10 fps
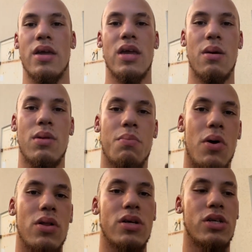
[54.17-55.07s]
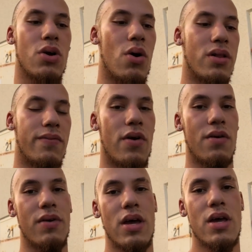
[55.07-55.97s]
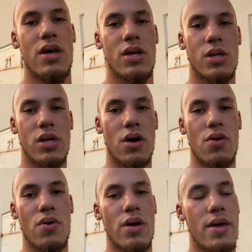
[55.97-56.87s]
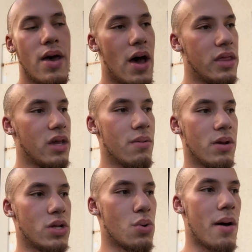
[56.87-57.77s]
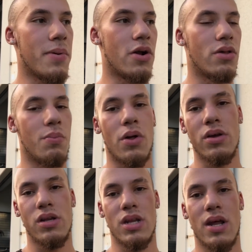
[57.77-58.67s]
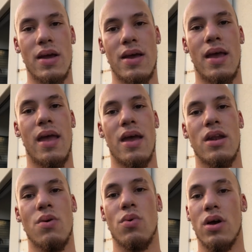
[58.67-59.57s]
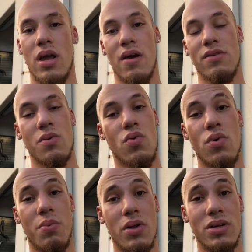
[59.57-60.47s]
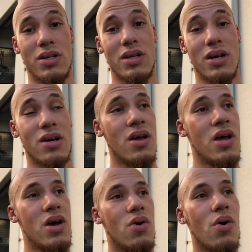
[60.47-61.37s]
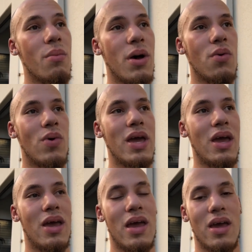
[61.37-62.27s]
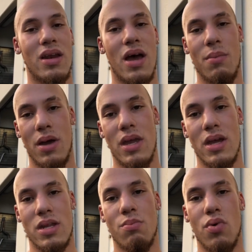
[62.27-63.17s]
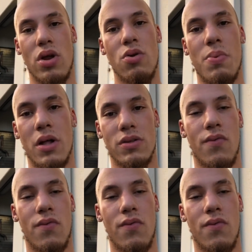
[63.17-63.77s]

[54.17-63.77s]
He gave me the pulleys to go on the front of it. So I think I'm going to swap out all the pulleys today, and we're going to have some cool pulleys in there. Or I might wait, and I might get some brand new belts